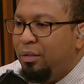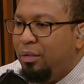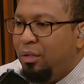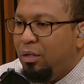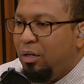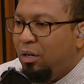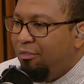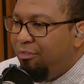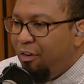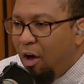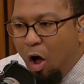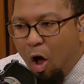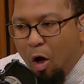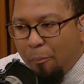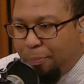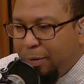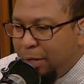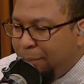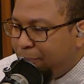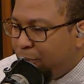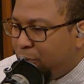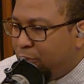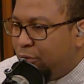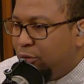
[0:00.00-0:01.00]
of all
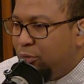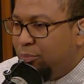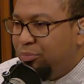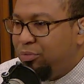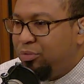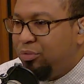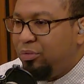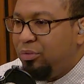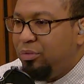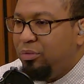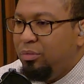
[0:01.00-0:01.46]
people groups.